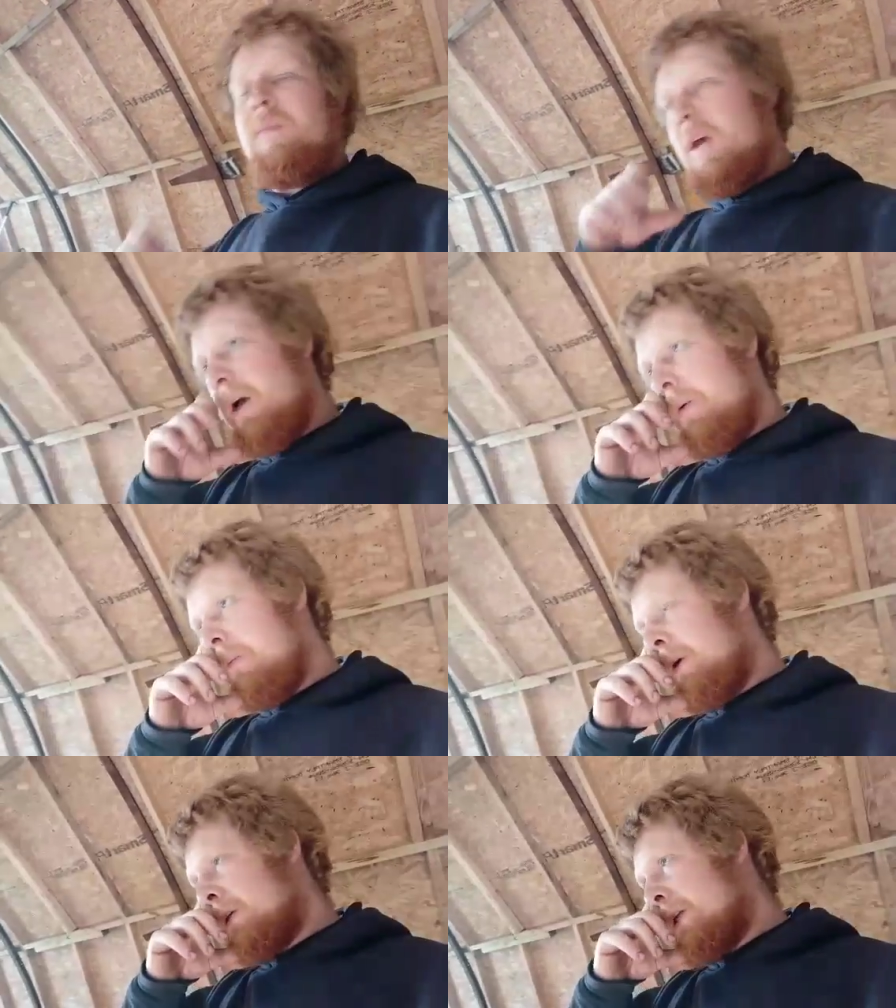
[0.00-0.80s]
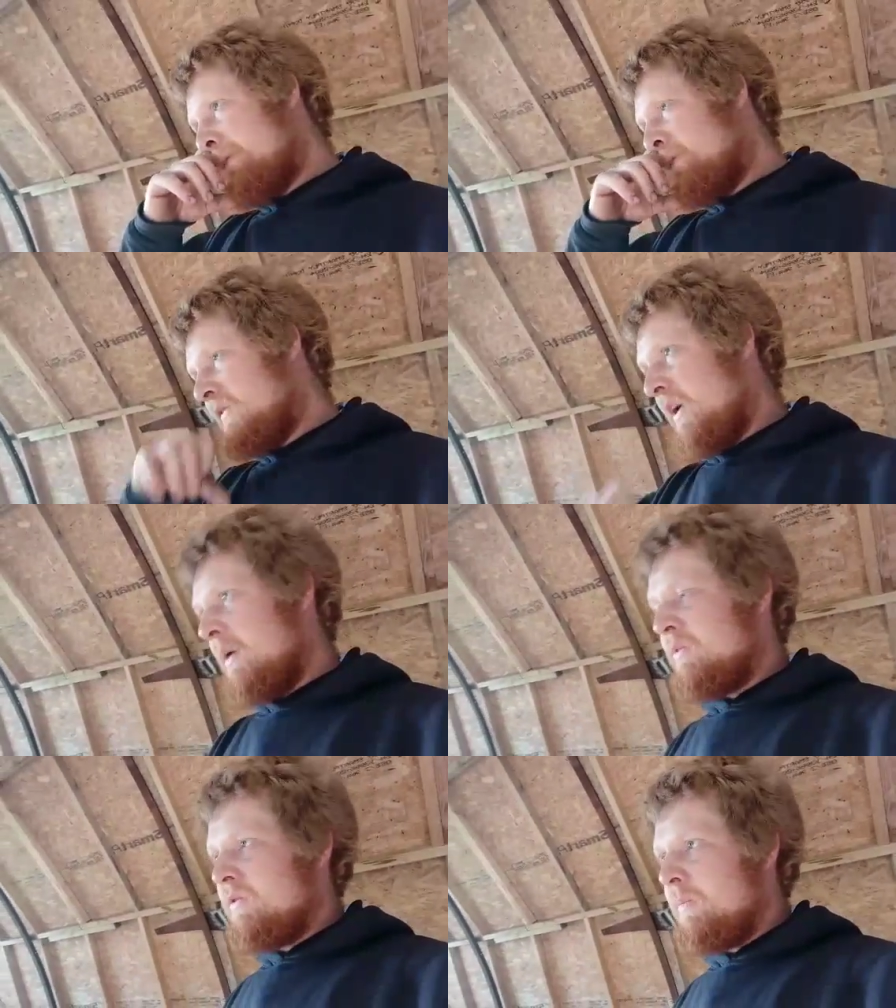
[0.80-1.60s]
Most average
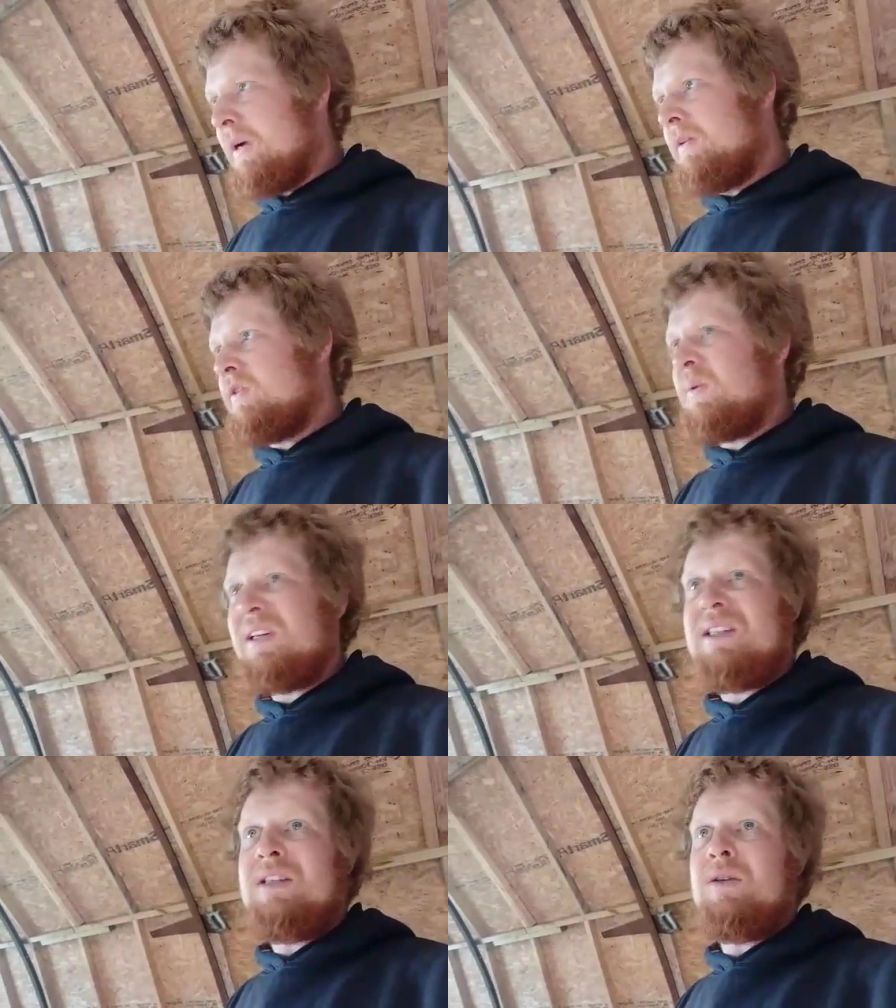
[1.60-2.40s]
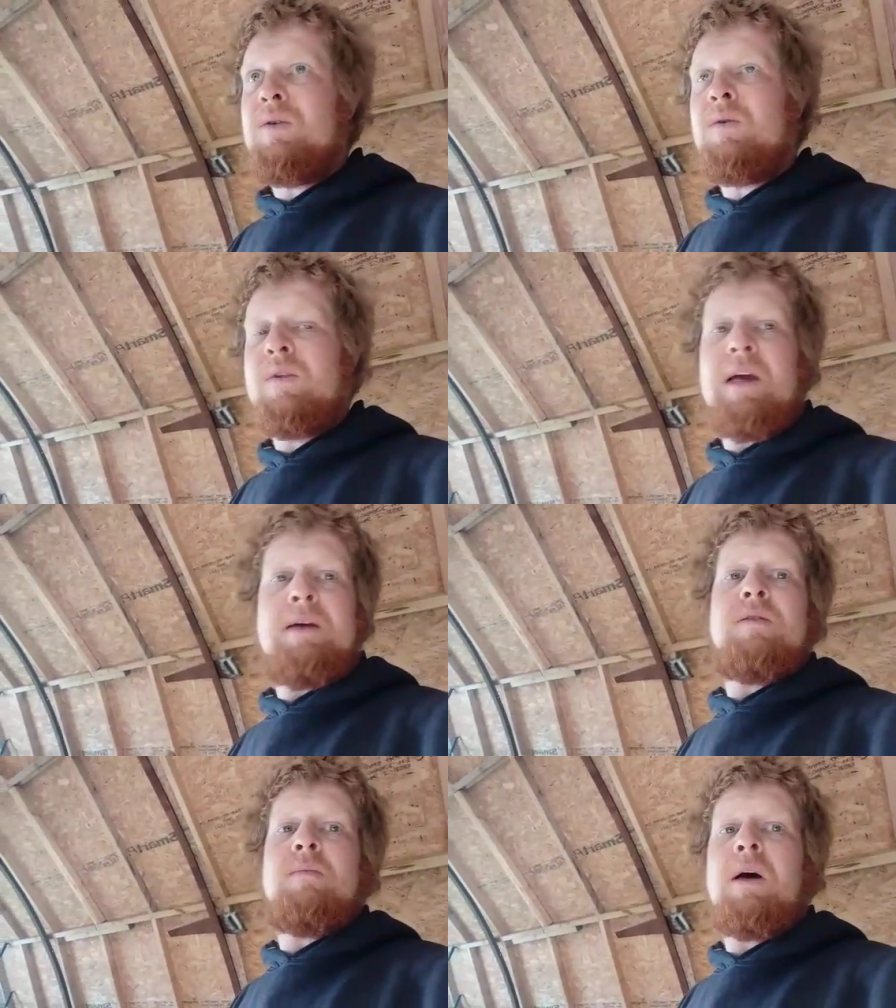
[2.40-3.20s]
farms are about the
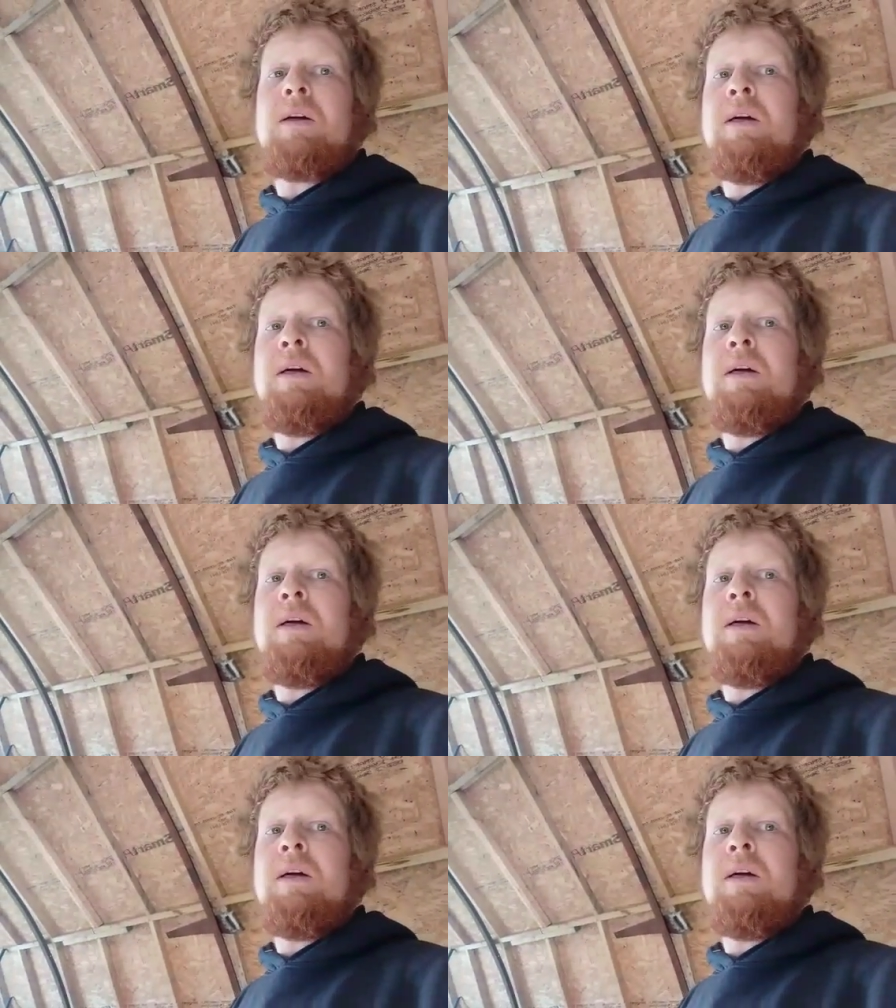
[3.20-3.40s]
22,000 mark.